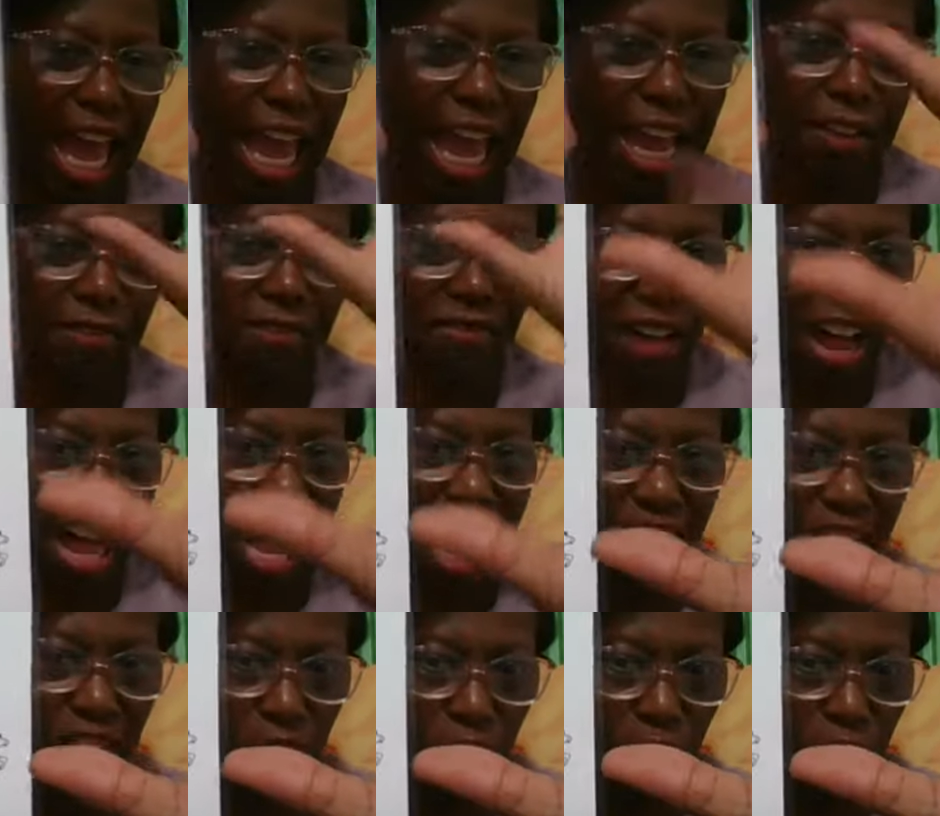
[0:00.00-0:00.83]
And
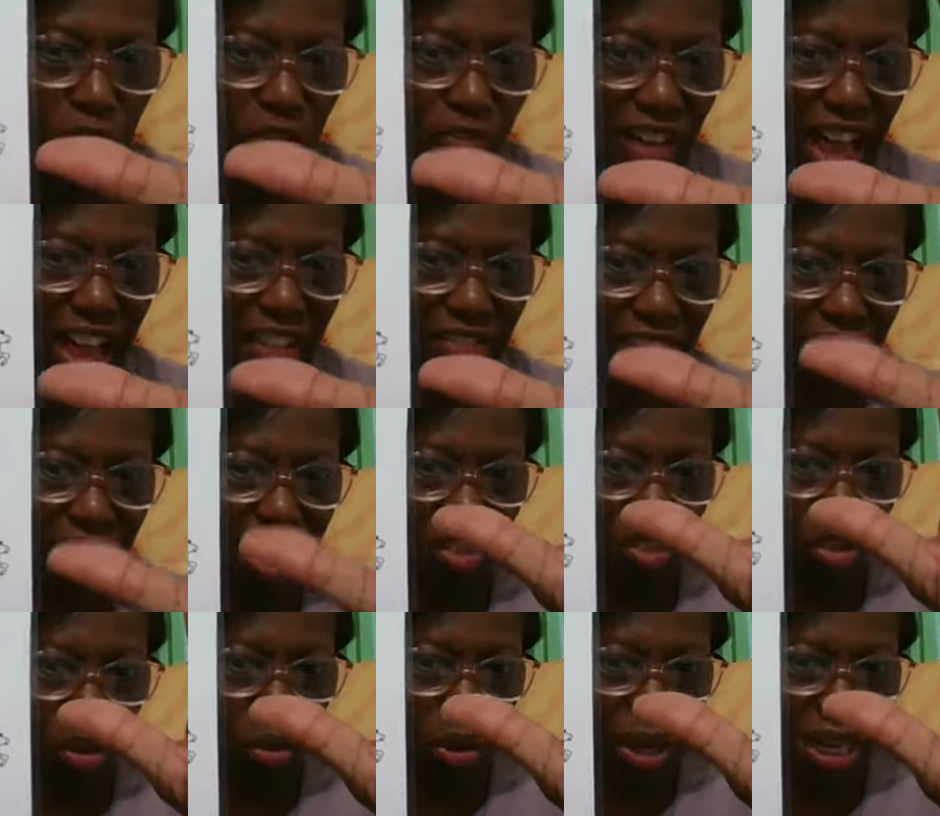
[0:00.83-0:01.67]
five, all five
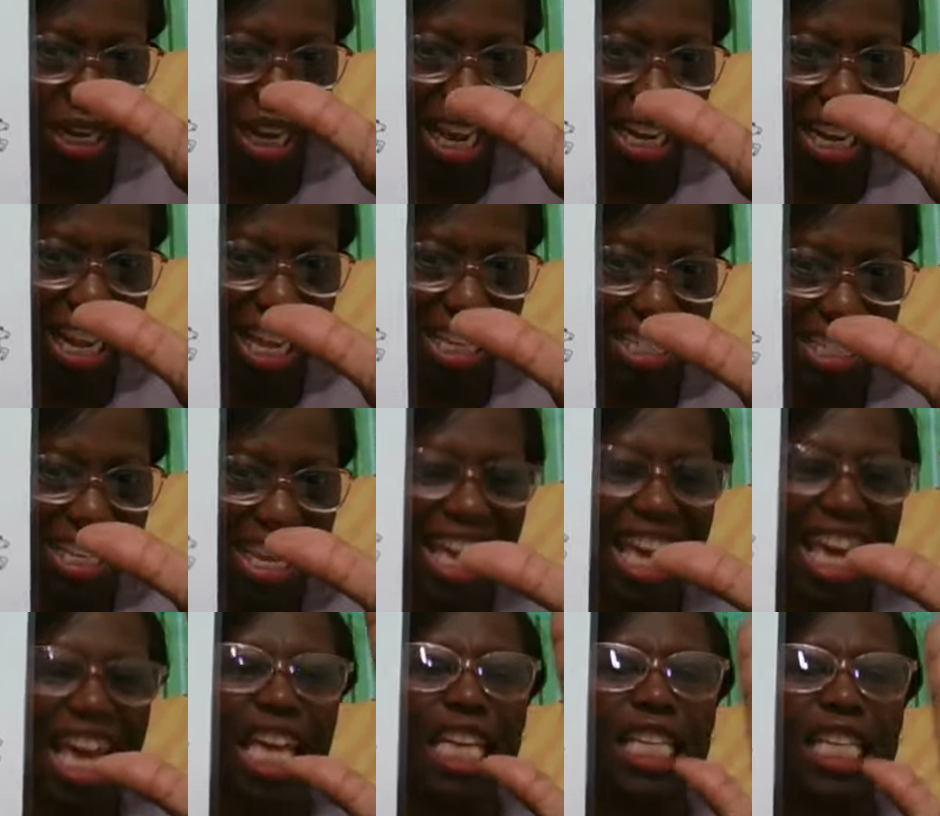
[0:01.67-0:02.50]
fingers on one hand. Can I
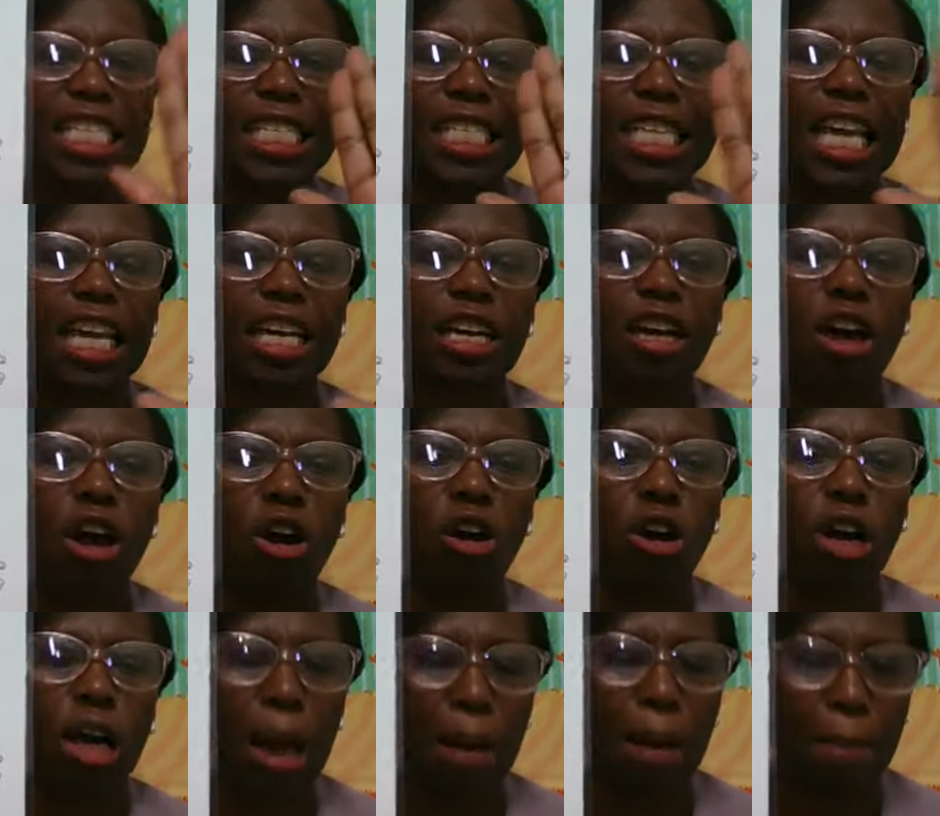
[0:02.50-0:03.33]
say
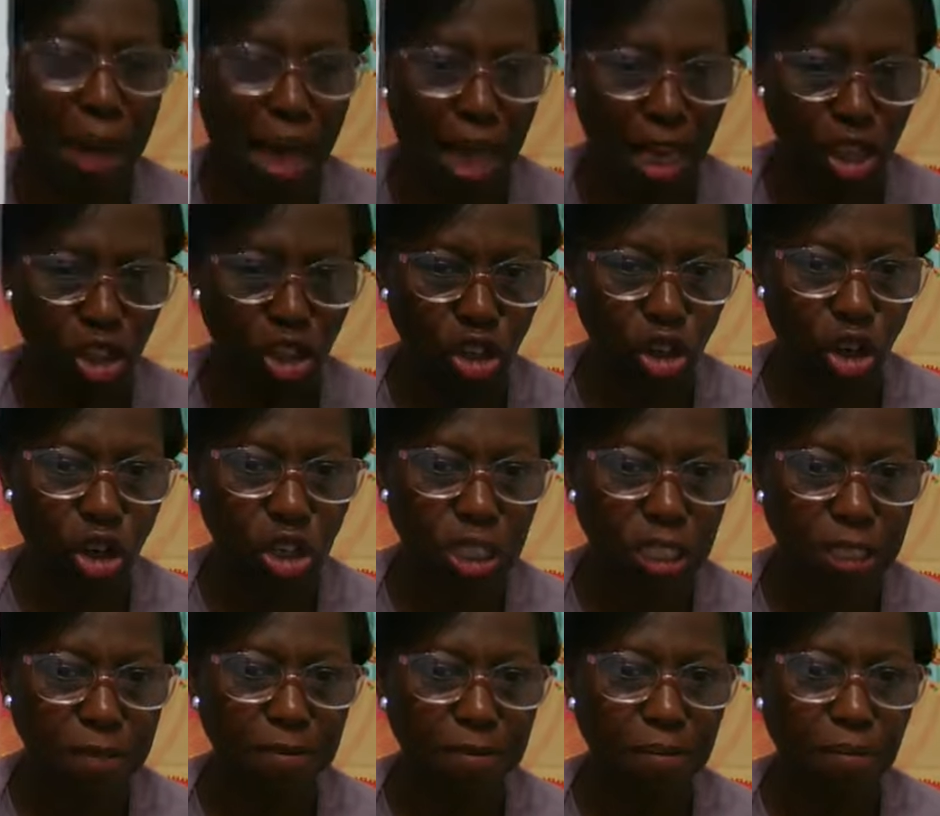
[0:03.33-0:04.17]
cinco
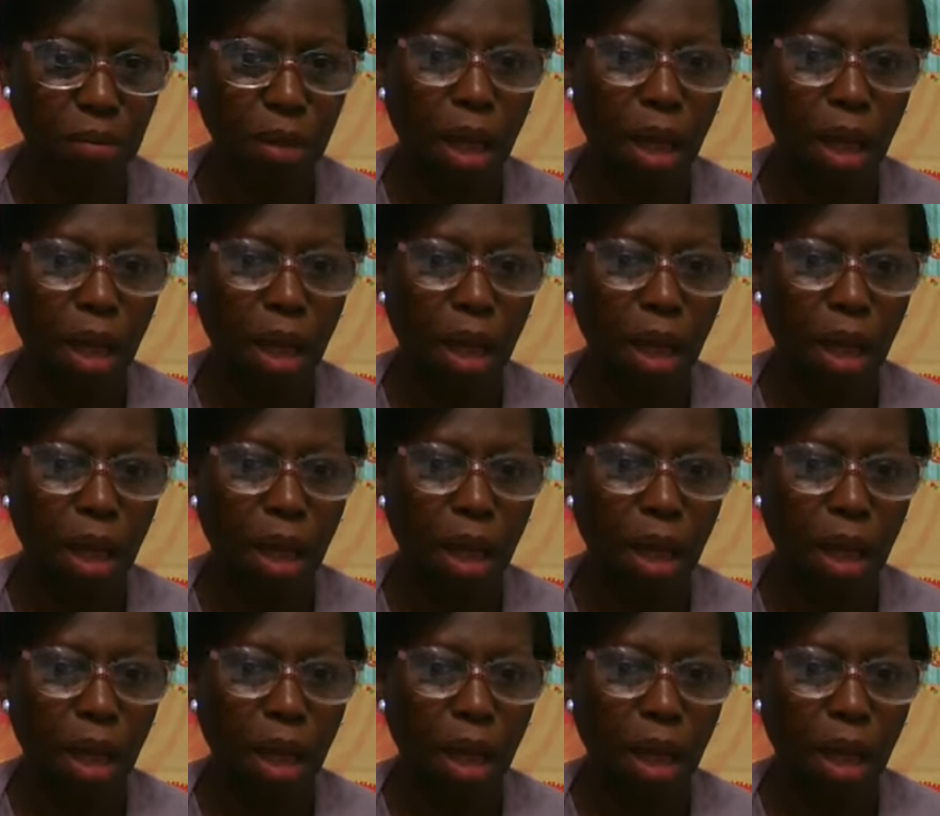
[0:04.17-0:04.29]
caballos?